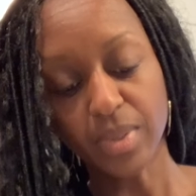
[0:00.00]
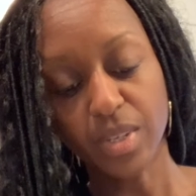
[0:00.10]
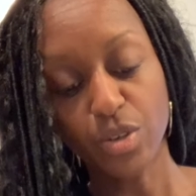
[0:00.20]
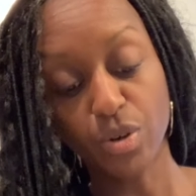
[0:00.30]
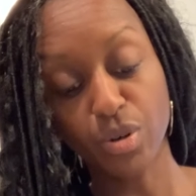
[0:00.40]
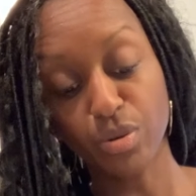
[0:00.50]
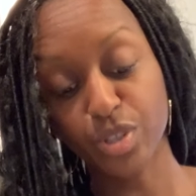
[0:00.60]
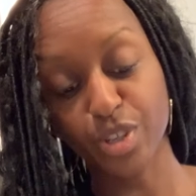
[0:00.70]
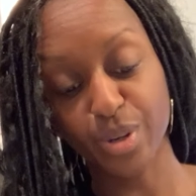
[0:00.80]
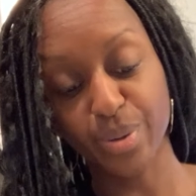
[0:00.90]
You can
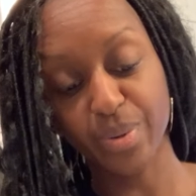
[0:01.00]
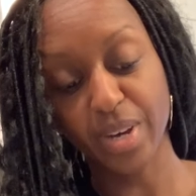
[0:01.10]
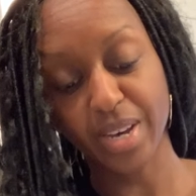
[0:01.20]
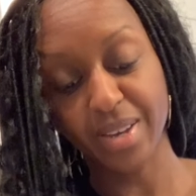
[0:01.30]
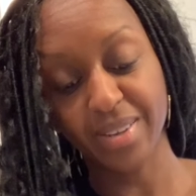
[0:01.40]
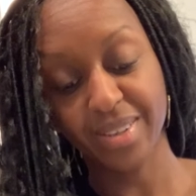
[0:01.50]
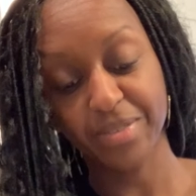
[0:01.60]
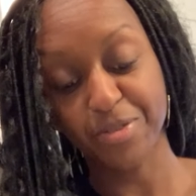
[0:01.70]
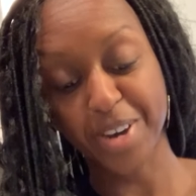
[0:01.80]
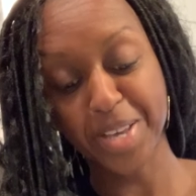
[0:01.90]
also
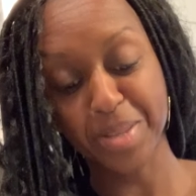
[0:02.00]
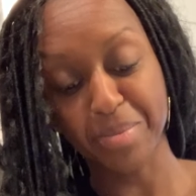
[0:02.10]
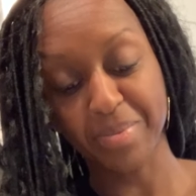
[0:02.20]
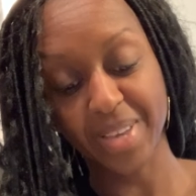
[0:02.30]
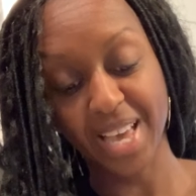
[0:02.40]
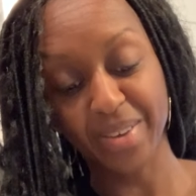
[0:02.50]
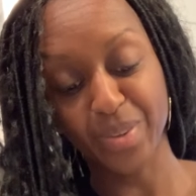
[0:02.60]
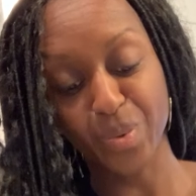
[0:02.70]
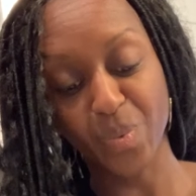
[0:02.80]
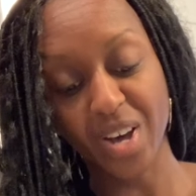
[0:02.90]
find them out in
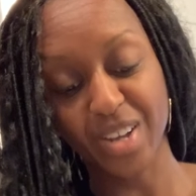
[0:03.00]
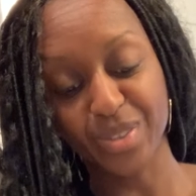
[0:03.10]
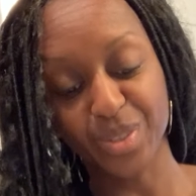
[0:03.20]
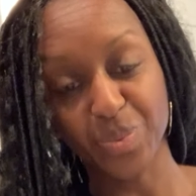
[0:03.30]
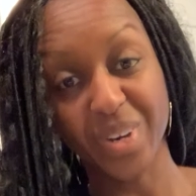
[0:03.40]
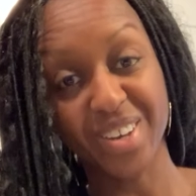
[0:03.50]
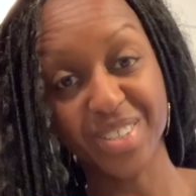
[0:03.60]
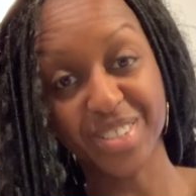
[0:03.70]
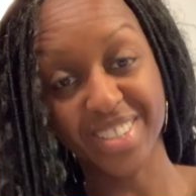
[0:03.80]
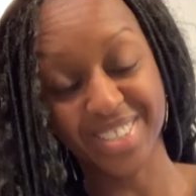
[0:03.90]
the wild as well,
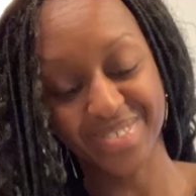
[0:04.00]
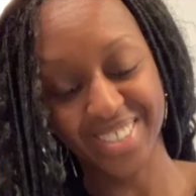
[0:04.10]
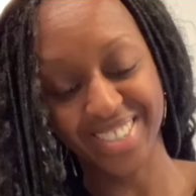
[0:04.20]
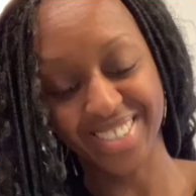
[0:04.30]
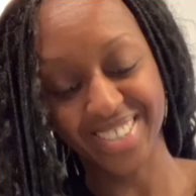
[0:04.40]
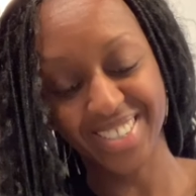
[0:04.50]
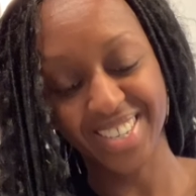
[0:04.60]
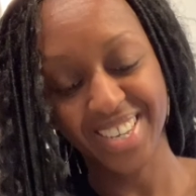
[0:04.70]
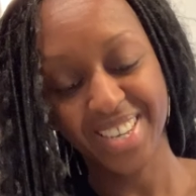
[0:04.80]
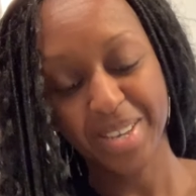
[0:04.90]
so that's really good.
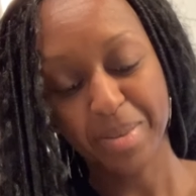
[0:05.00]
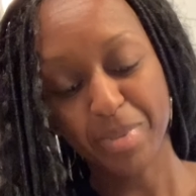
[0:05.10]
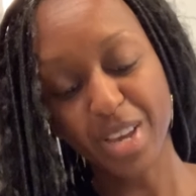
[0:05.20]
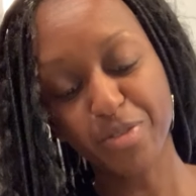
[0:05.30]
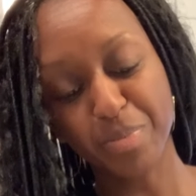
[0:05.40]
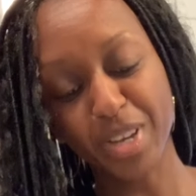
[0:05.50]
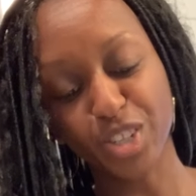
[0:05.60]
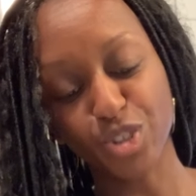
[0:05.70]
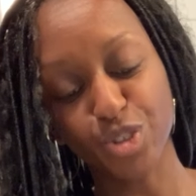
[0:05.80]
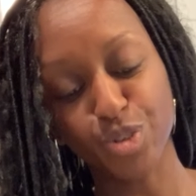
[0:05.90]
But you have to make
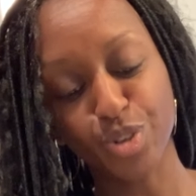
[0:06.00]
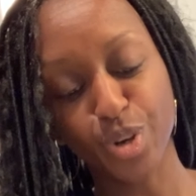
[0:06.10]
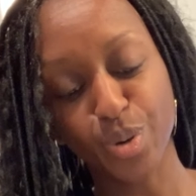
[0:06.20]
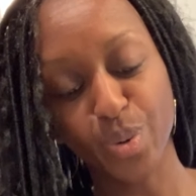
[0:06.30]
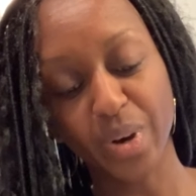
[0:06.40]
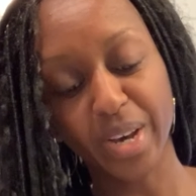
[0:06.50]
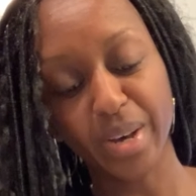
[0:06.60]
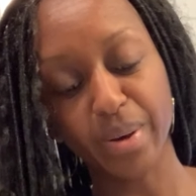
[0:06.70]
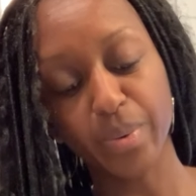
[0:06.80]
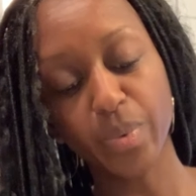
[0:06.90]
sure you
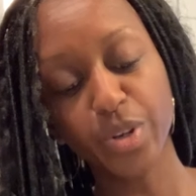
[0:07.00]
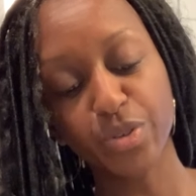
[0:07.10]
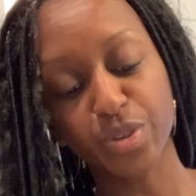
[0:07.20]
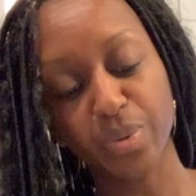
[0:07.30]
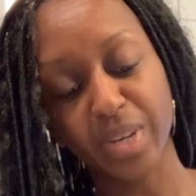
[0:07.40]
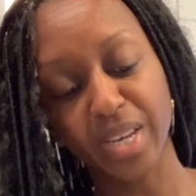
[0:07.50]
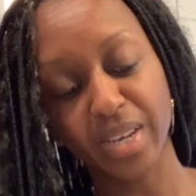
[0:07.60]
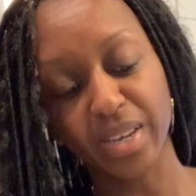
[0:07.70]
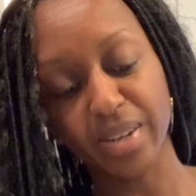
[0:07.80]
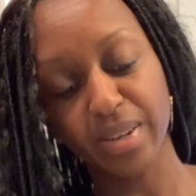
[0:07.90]
know what you're
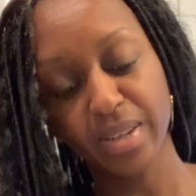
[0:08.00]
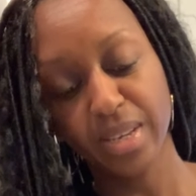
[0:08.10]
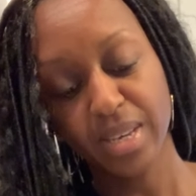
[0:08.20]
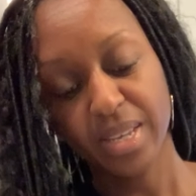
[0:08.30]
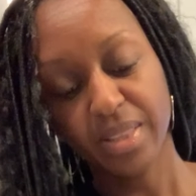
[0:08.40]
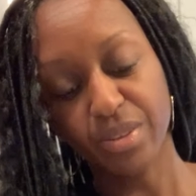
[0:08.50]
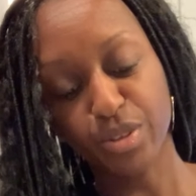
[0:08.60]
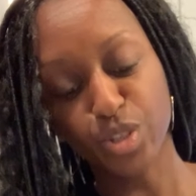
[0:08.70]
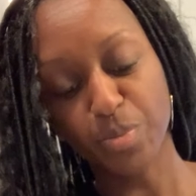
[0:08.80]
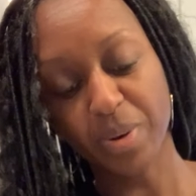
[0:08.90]
doing and that there's no